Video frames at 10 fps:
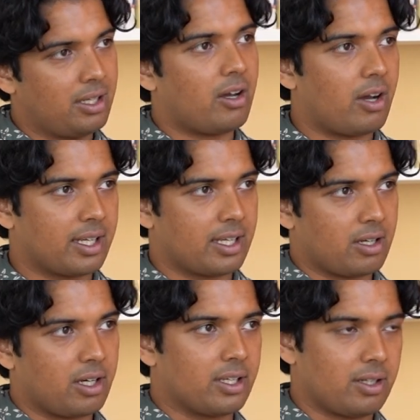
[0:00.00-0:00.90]
I can
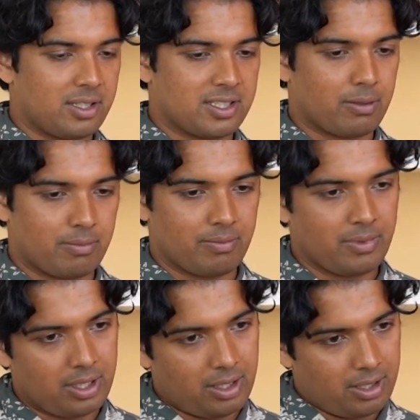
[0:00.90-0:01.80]
ask them,
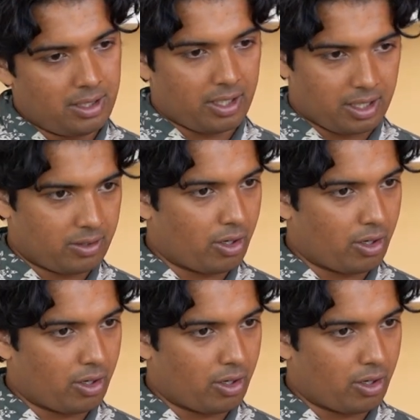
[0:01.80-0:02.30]
like,